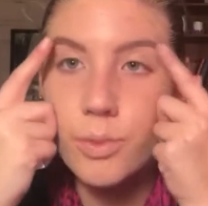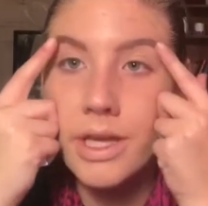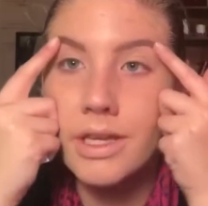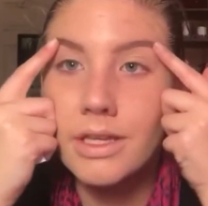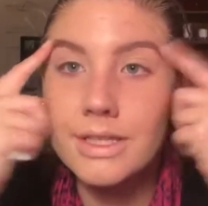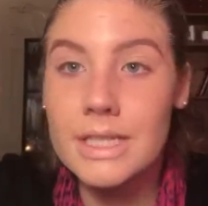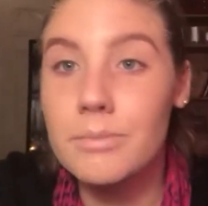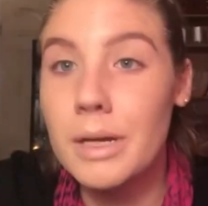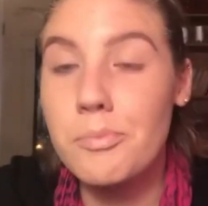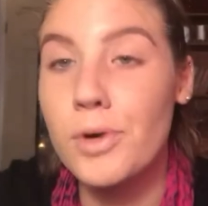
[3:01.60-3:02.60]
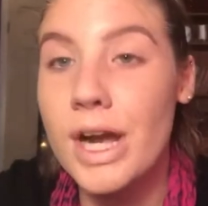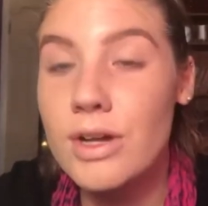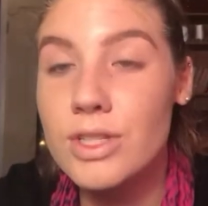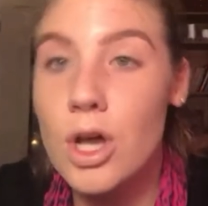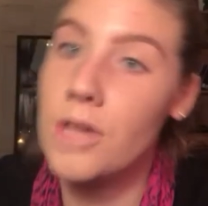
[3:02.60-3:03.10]
went and did my
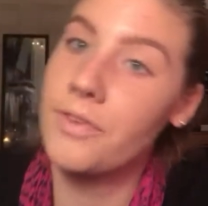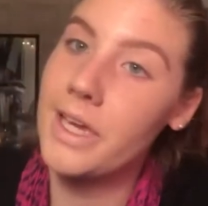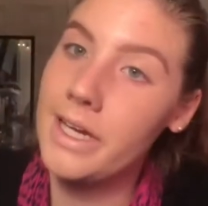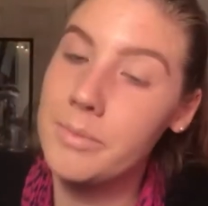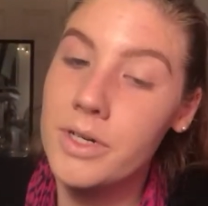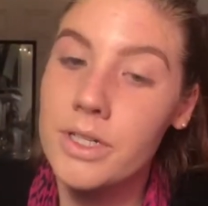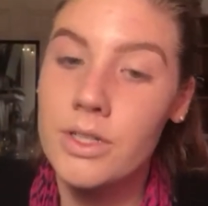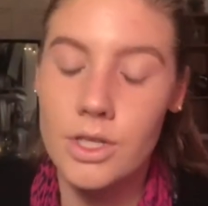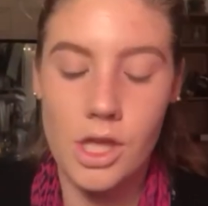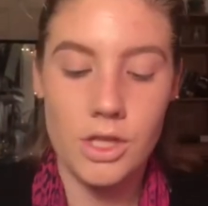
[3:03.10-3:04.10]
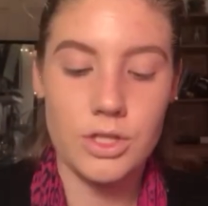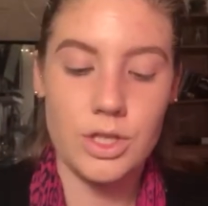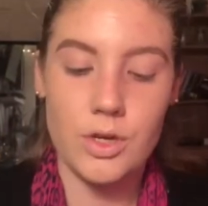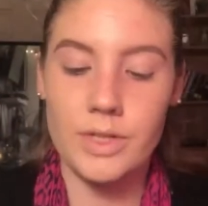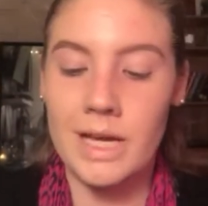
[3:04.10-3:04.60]
brows off camera.
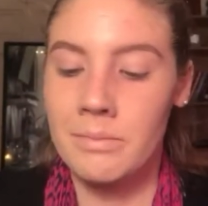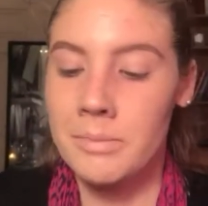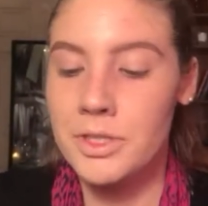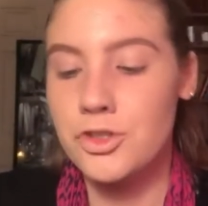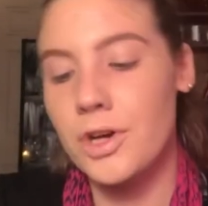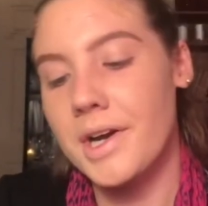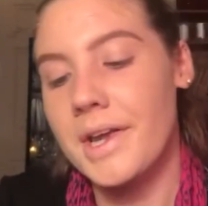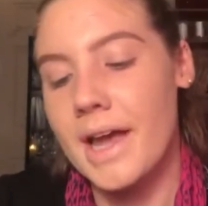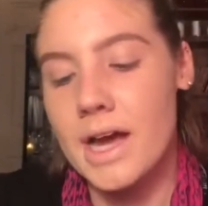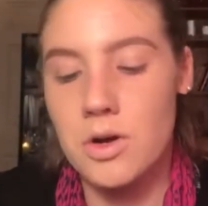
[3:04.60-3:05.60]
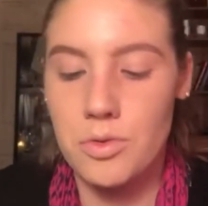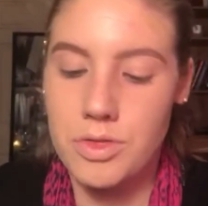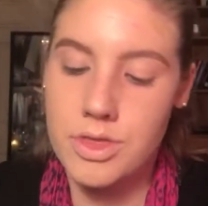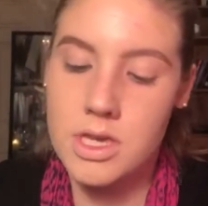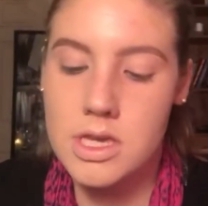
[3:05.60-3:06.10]
So now I'm going to be trying out
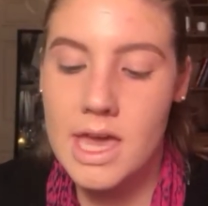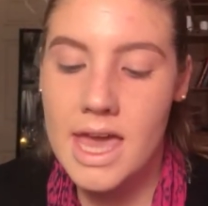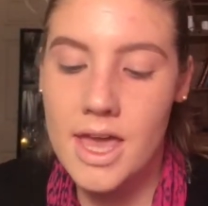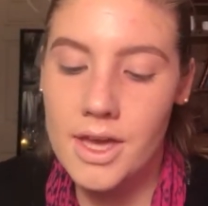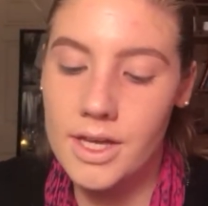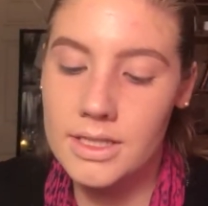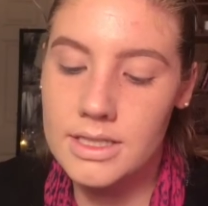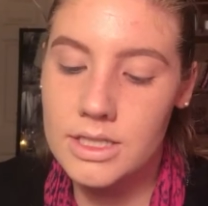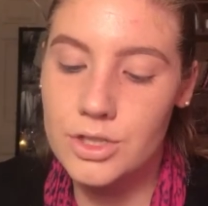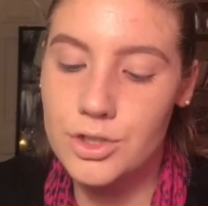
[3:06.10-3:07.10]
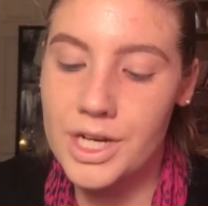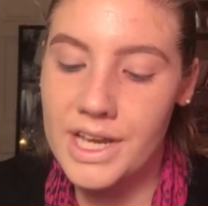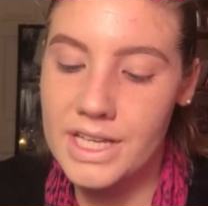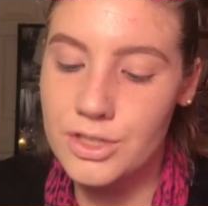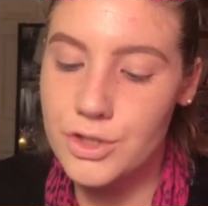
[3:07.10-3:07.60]
the Hey Honey
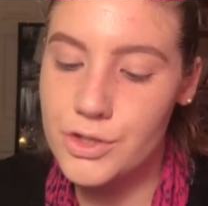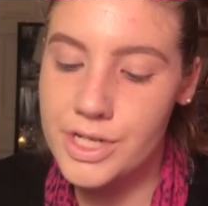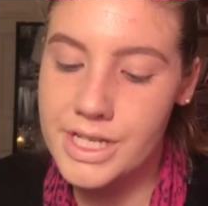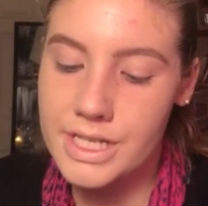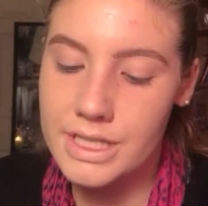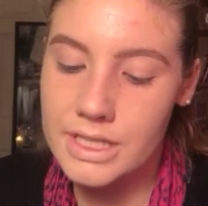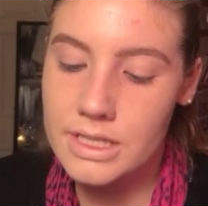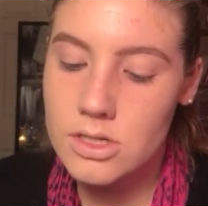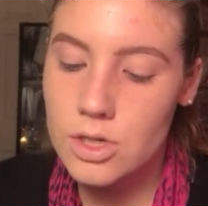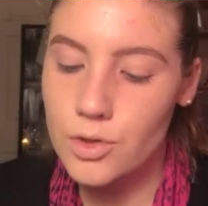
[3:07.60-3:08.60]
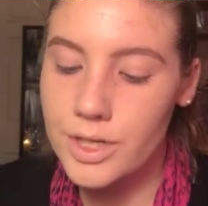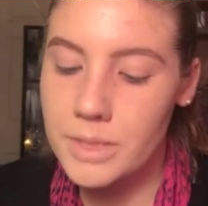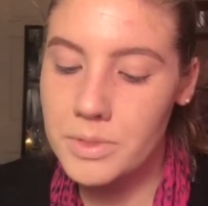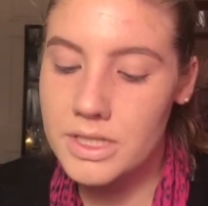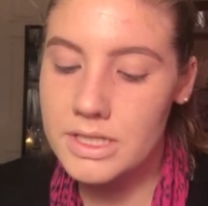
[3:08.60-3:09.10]
Trick and Treat
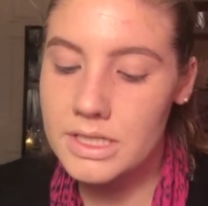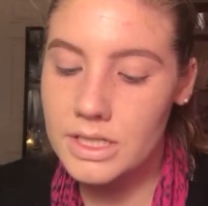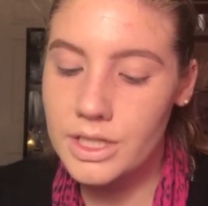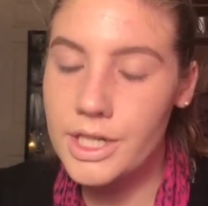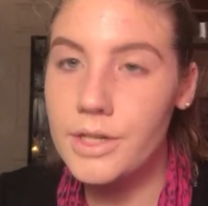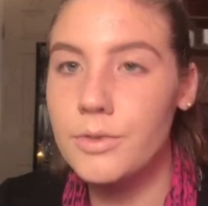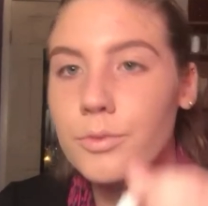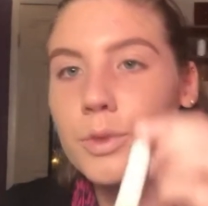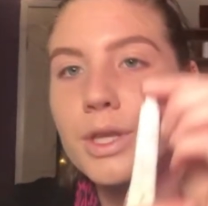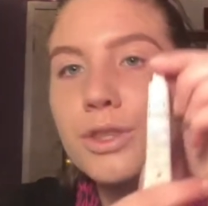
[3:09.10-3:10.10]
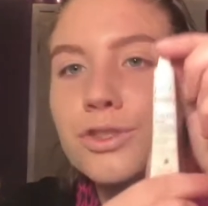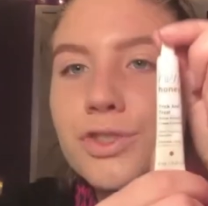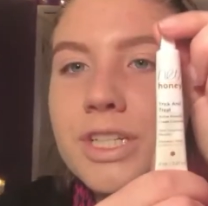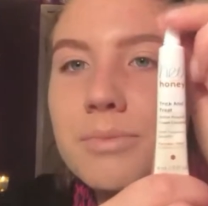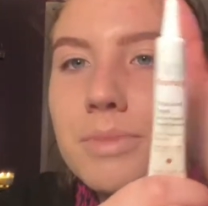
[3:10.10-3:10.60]
Cream Concealer with
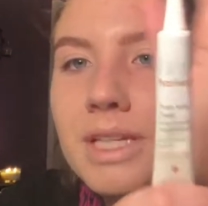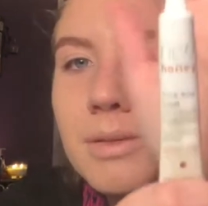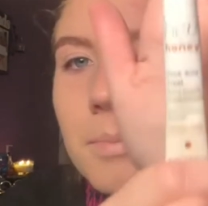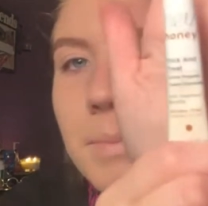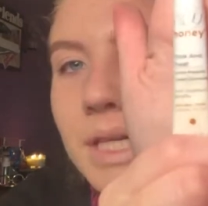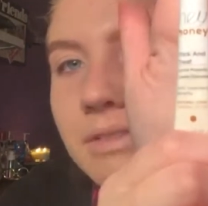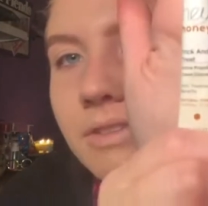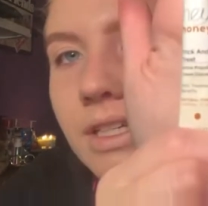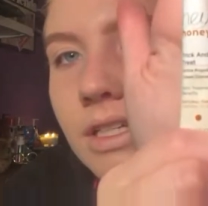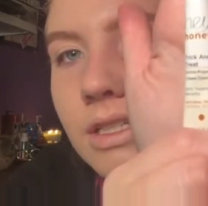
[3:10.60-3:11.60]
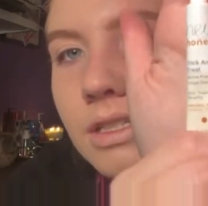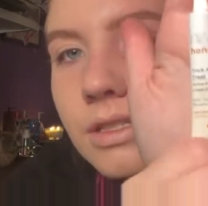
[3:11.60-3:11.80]
Treatment Benefits.